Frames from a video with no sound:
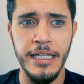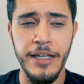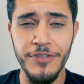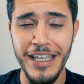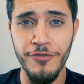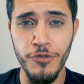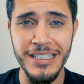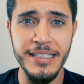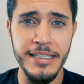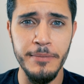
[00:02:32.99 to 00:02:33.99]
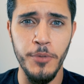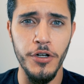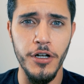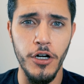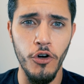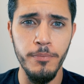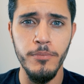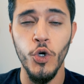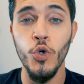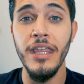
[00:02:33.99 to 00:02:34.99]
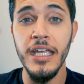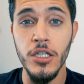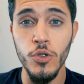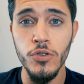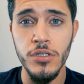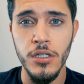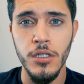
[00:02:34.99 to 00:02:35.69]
if they've recently bought a home, who they used,